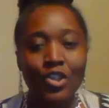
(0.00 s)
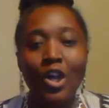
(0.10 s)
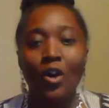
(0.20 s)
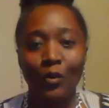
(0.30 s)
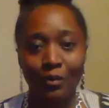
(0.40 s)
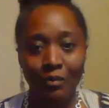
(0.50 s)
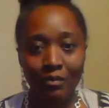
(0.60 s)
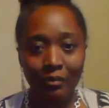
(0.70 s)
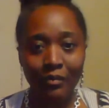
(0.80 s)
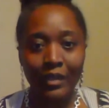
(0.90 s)
So,
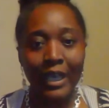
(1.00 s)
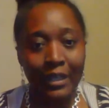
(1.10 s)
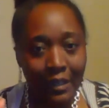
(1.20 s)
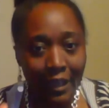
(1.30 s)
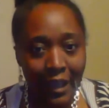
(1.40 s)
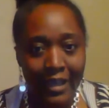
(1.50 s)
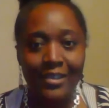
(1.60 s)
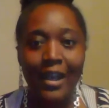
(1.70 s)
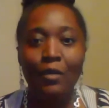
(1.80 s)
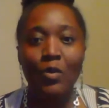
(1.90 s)
in
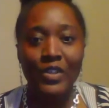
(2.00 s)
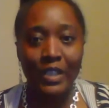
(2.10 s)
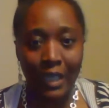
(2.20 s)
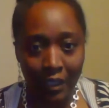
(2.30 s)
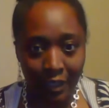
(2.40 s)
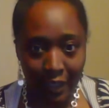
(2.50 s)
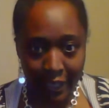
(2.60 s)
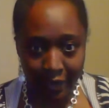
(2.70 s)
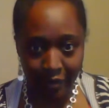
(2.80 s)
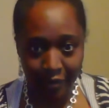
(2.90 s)
case I wasn't
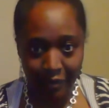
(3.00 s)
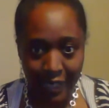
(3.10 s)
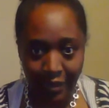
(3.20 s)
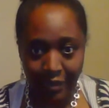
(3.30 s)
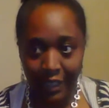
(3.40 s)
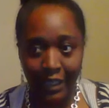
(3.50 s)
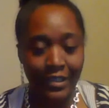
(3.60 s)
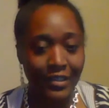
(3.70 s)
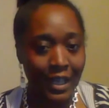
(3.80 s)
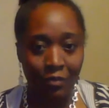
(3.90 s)
clear, right? In
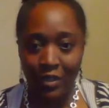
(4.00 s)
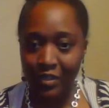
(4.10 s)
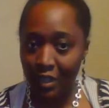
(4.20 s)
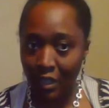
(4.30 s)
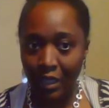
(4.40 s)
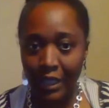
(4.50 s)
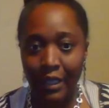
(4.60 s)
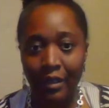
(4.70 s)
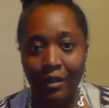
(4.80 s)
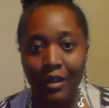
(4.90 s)
case I wasn't
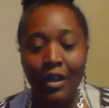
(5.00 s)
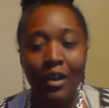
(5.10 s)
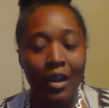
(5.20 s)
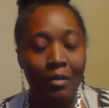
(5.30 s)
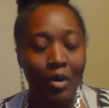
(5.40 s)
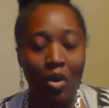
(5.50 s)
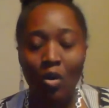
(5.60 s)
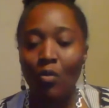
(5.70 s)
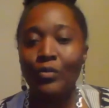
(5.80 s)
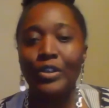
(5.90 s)
clear, I'm gonna
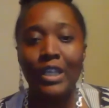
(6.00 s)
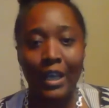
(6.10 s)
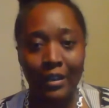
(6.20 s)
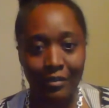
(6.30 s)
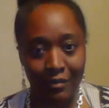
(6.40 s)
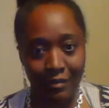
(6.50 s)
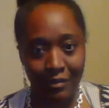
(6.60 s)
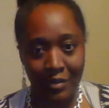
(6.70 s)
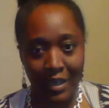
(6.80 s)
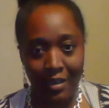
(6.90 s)
go over it again.
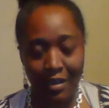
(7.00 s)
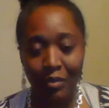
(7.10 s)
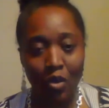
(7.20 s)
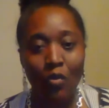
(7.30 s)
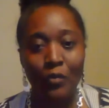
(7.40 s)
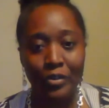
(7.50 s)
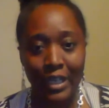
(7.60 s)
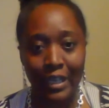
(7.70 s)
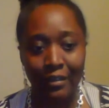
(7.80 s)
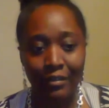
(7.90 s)
Okay, I'm gonna go over
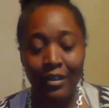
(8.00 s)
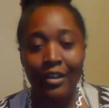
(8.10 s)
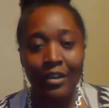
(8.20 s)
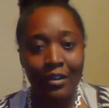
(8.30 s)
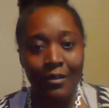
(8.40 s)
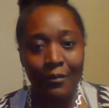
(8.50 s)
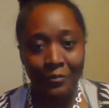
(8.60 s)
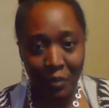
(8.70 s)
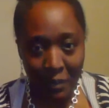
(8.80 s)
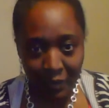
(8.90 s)
it again.
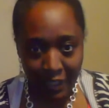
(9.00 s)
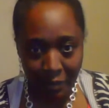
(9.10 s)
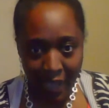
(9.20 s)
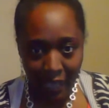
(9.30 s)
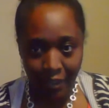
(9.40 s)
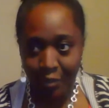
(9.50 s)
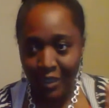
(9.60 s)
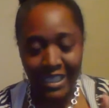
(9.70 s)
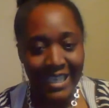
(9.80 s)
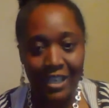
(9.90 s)
For the people in the back
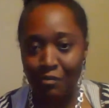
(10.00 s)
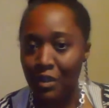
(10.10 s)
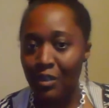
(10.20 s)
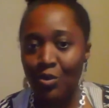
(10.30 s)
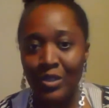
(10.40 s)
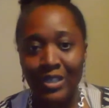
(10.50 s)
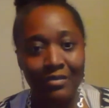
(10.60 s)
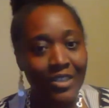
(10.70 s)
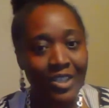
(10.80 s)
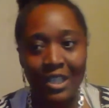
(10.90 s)
who didn't hear me, who
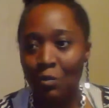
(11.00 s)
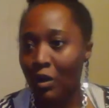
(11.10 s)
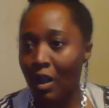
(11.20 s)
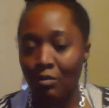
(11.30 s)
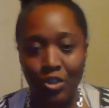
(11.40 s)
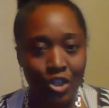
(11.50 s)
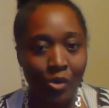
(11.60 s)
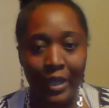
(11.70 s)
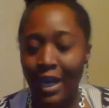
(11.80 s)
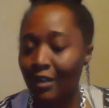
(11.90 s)
didn't see what I was
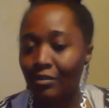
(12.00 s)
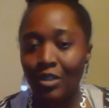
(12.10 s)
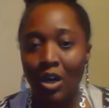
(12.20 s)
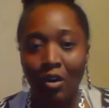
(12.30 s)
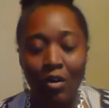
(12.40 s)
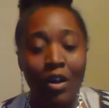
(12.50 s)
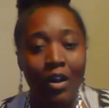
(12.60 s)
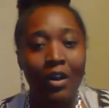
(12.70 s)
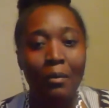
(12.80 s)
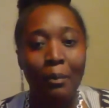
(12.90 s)
showing, I don't know.
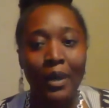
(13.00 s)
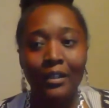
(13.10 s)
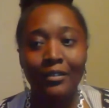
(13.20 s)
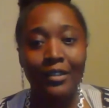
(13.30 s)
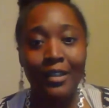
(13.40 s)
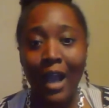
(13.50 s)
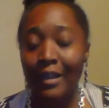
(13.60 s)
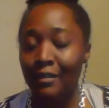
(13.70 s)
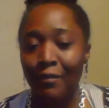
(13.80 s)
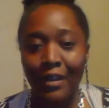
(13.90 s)
But
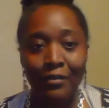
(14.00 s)
the,